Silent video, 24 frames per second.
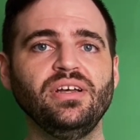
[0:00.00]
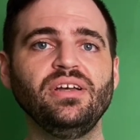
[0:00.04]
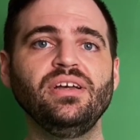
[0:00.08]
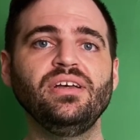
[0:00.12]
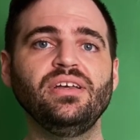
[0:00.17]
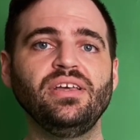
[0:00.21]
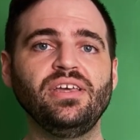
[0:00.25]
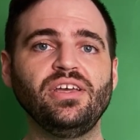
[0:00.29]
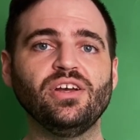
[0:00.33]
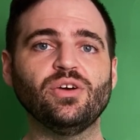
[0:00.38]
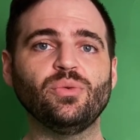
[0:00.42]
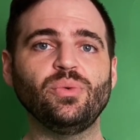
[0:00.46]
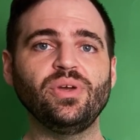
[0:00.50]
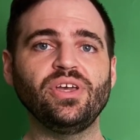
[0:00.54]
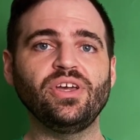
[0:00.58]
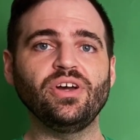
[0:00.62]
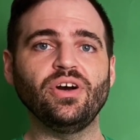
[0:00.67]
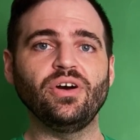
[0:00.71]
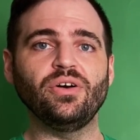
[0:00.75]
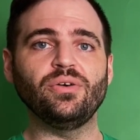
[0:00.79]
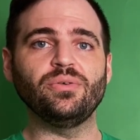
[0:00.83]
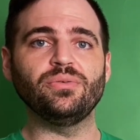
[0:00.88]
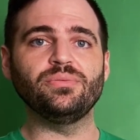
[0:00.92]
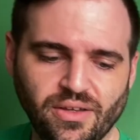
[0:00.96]
Here we
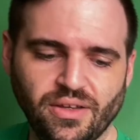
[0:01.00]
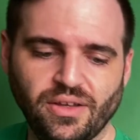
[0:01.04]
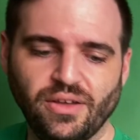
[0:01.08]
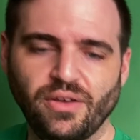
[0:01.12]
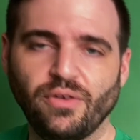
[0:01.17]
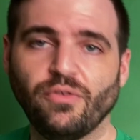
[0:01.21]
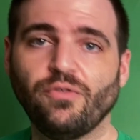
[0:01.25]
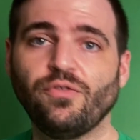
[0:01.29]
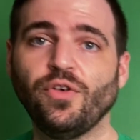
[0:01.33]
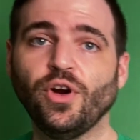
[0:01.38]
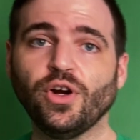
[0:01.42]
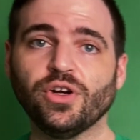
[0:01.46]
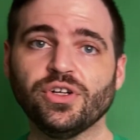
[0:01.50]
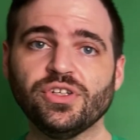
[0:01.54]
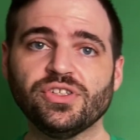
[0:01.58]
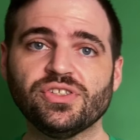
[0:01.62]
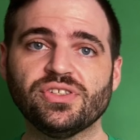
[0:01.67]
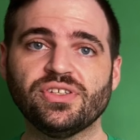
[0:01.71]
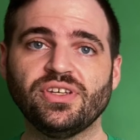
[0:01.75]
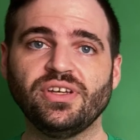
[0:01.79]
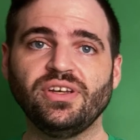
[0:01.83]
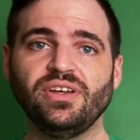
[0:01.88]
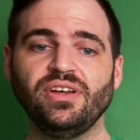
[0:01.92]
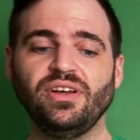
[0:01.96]
go.
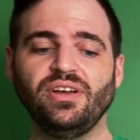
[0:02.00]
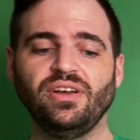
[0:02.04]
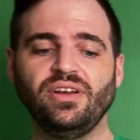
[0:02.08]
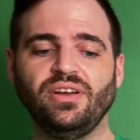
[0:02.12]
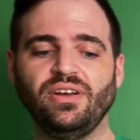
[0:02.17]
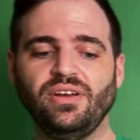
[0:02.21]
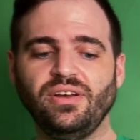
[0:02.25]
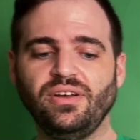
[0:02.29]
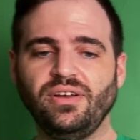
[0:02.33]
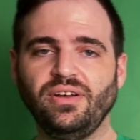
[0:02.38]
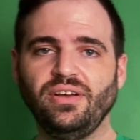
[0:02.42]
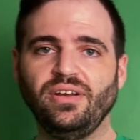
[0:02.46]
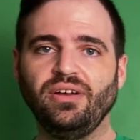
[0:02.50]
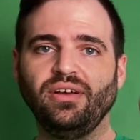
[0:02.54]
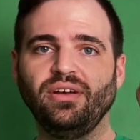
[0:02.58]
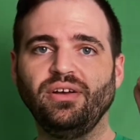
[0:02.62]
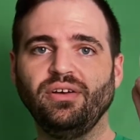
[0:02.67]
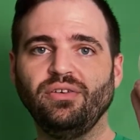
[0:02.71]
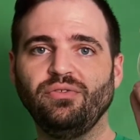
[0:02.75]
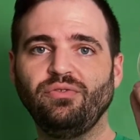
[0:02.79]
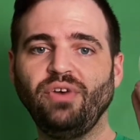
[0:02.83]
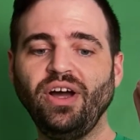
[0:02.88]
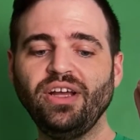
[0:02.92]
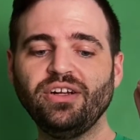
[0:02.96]
First,
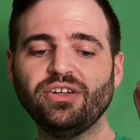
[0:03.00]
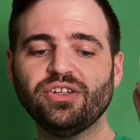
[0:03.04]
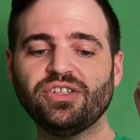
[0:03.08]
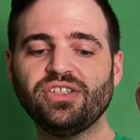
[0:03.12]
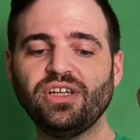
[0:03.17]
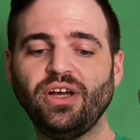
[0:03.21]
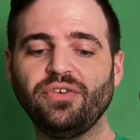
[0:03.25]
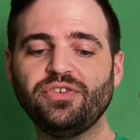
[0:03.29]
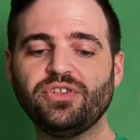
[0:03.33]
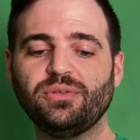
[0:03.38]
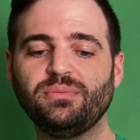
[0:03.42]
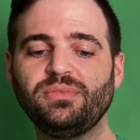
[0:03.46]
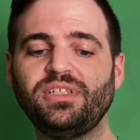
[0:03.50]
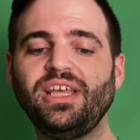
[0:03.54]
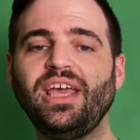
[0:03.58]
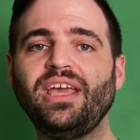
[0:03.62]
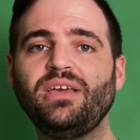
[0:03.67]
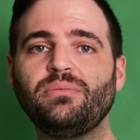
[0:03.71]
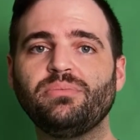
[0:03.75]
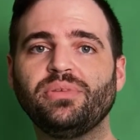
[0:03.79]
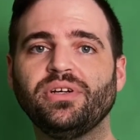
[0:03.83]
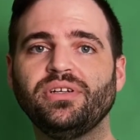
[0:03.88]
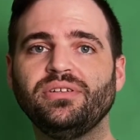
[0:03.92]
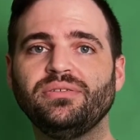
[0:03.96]
find yourself some
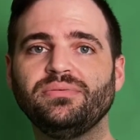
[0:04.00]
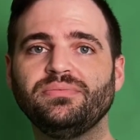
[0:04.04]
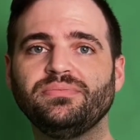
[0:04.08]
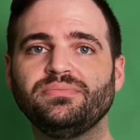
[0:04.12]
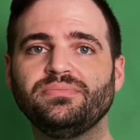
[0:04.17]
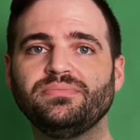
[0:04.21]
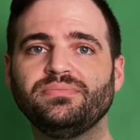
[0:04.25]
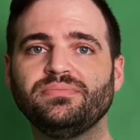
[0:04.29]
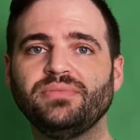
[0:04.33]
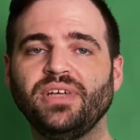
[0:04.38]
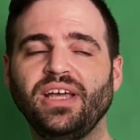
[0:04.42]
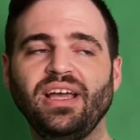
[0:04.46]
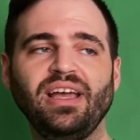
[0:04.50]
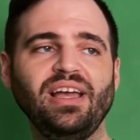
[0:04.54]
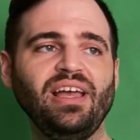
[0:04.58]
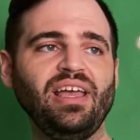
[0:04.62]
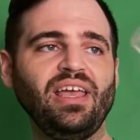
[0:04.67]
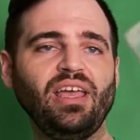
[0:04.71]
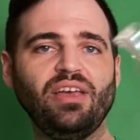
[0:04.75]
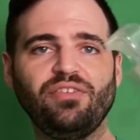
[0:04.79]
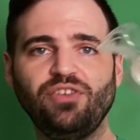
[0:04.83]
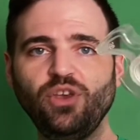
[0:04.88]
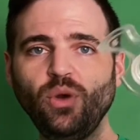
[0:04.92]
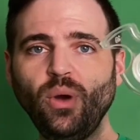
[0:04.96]
tape.
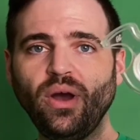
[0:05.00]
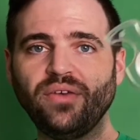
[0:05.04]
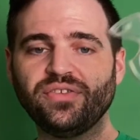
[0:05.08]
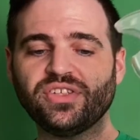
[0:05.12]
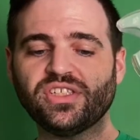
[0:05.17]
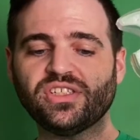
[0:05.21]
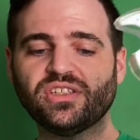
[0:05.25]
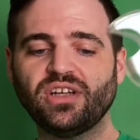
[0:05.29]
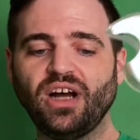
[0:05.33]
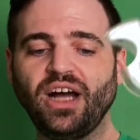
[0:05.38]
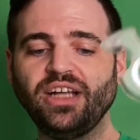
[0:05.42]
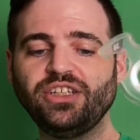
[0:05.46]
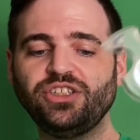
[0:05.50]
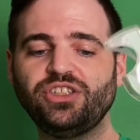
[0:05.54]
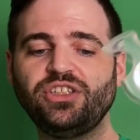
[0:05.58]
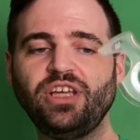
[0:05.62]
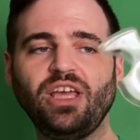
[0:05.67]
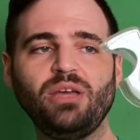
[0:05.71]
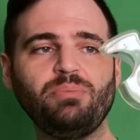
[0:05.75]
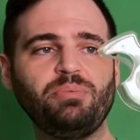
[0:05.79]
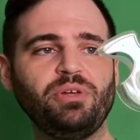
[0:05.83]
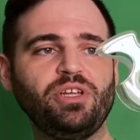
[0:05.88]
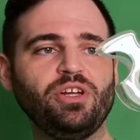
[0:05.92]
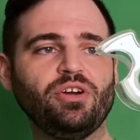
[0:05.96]
If you have Scotch
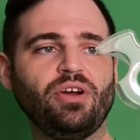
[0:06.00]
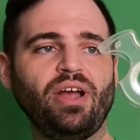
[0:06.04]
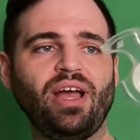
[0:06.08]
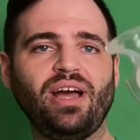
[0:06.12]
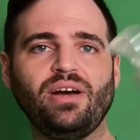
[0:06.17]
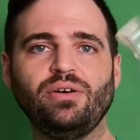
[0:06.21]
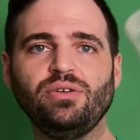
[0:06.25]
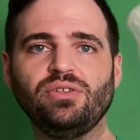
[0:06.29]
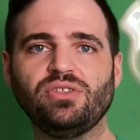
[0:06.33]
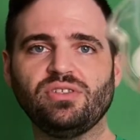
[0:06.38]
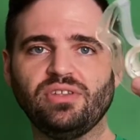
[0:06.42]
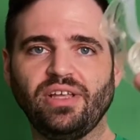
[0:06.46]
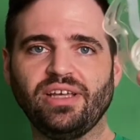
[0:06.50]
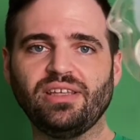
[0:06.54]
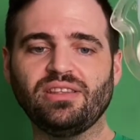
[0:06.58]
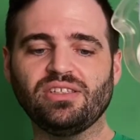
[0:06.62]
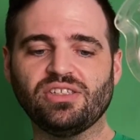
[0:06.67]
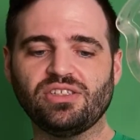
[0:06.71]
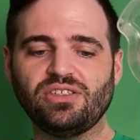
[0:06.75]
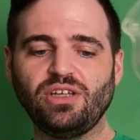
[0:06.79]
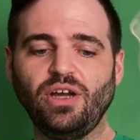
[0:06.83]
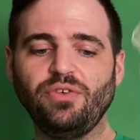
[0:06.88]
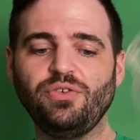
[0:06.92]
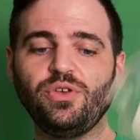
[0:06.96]
tape in your house, like the
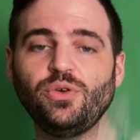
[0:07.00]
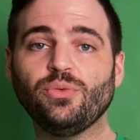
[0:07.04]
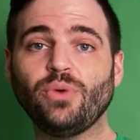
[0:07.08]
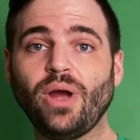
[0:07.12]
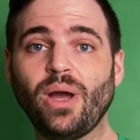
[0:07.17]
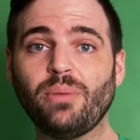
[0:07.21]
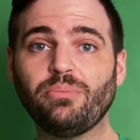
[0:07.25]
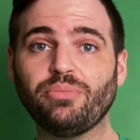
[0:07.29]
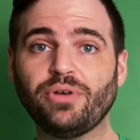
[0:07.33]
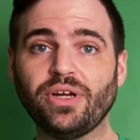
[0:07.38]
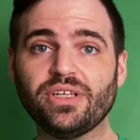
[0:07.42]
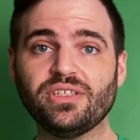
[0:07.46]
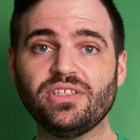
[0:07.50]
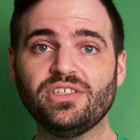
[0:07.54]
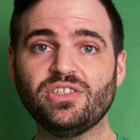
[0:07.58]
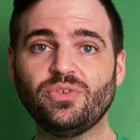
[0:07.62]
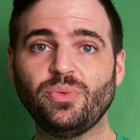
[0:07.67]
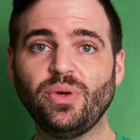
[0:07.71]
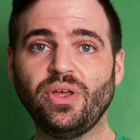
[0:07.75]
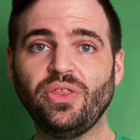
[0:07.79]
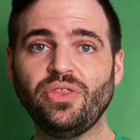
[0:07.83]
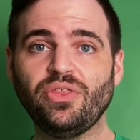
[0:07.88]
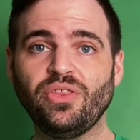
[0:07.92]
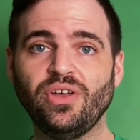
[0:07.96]
stuff you wrap presents
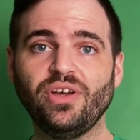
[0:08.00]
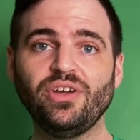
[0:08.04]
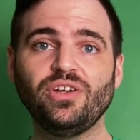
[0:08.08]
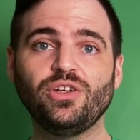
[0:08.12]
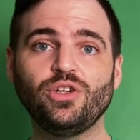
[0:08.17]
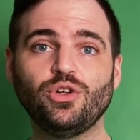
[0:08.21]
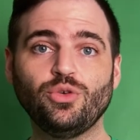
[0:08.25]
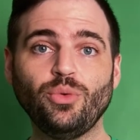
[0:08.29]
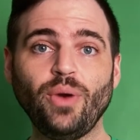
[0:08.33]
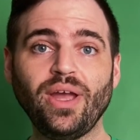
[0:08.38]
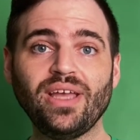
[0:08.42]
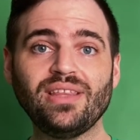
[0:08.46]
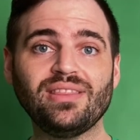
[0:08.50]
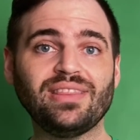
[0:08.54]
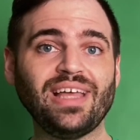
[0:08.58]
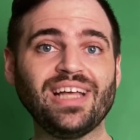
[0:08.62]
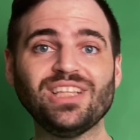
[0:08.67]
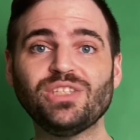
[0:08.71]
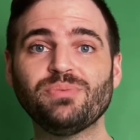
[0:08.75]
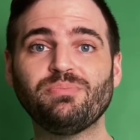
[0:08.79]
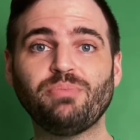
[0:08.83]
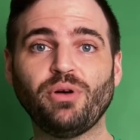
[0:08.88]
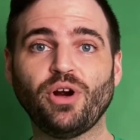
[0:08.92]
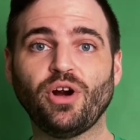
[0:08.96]
with, great, that's
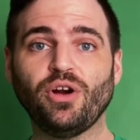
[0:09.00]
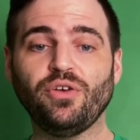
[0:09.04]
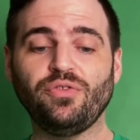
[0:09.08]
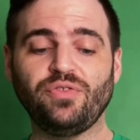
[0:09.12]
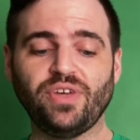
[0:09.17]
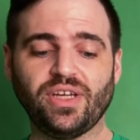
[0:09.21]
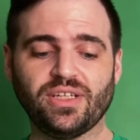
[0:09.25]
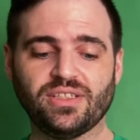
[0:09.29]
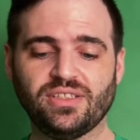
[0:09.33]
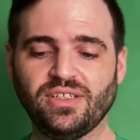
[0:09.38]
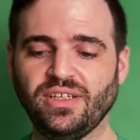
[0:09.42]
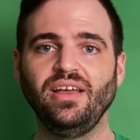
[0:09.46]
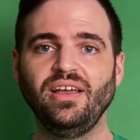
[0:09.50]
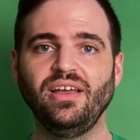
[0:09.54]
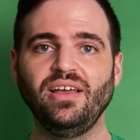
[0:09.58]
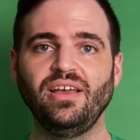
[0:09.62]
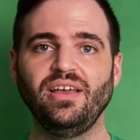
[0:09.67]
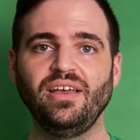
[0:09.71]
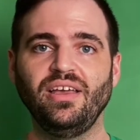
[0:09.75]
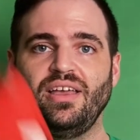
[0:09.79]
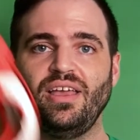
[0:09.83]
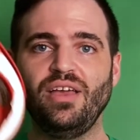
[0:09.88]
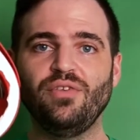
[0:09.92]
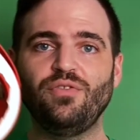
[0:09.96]
perfect.
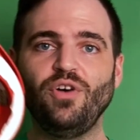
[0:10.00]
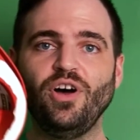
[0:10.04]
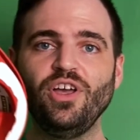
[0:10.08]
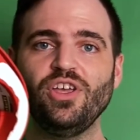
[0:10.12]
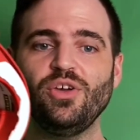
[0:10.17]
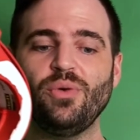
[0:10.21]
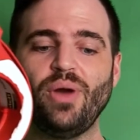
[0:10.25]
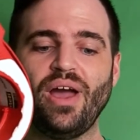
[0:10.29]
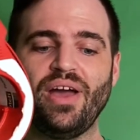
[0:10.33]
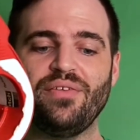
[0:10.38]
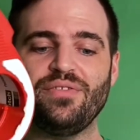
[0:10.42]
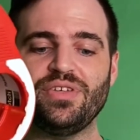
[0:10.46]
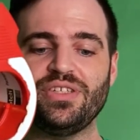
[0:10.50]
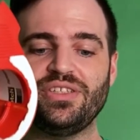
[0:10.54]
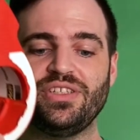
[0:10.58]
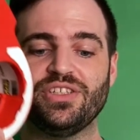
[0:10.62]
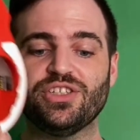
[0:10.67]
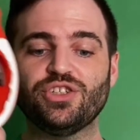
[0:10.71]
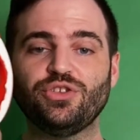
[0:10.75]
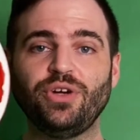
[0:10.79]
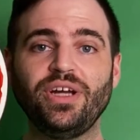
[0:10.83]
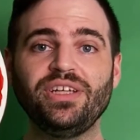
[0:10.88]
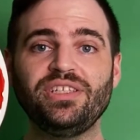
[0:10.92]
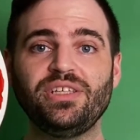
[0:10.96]
If all you have is this
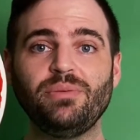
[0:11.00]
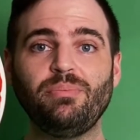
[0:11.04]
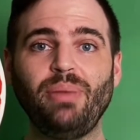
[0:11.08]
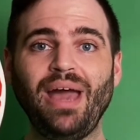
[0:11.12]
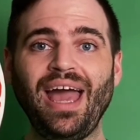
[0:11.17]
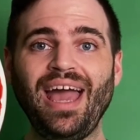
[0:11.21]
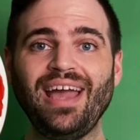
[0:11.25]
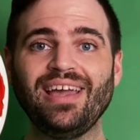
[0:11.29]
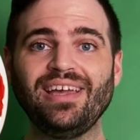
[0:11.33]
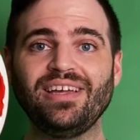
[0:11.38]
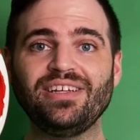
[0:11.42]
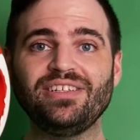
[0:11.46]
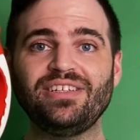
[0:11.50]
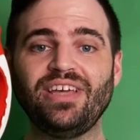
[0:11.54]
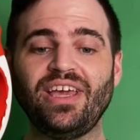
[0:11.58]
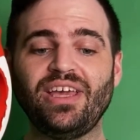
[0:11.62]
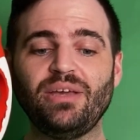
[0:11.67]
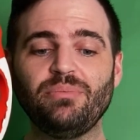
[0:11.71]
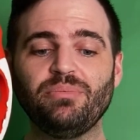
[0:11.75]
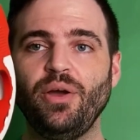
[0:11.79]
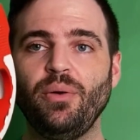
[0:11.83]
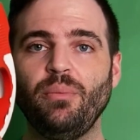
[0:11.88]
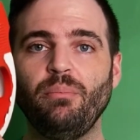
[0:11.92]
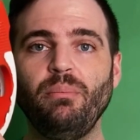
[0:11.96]
crazy packing
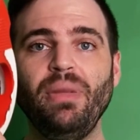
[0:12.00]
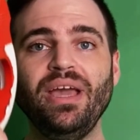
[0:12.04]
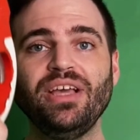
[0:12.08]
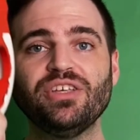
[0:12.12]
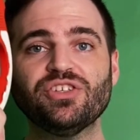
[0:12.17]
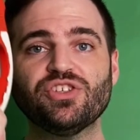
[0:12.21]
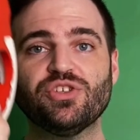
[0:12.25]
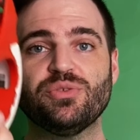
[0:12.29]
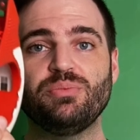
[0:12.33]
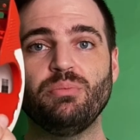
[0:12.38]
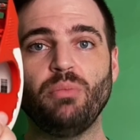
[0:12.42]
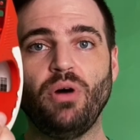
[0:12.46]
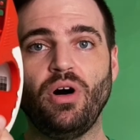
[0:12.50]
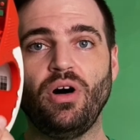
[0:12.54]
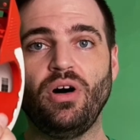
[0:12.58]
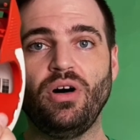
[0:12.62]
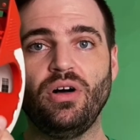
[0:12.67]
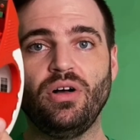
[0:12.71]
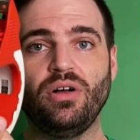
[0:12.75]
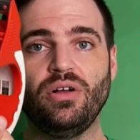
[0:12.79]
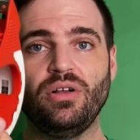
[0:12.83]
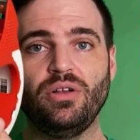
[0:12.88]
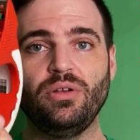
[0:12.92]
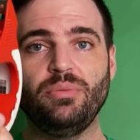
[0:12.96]
tape, make
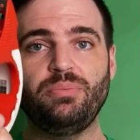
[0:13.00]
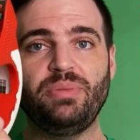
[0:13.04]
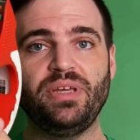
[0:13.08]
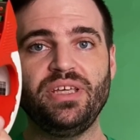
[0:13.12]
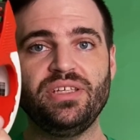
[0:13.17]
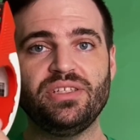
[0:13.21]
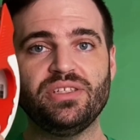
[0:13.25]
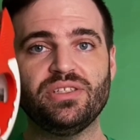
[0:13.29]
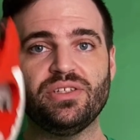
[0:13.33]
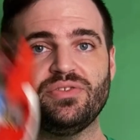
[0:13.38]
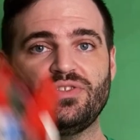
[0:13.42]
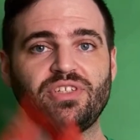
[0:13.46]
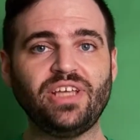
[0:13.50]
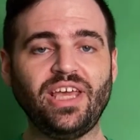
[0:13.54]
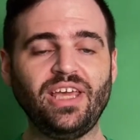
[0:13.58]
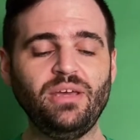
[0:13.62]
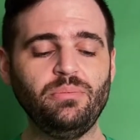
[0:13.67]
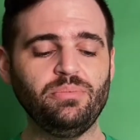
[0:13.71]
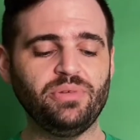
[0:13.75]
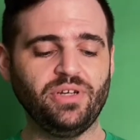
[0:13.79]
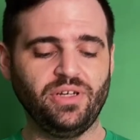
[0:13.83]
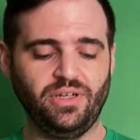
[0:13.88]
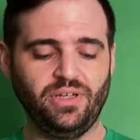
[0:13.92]
small pieces of tape,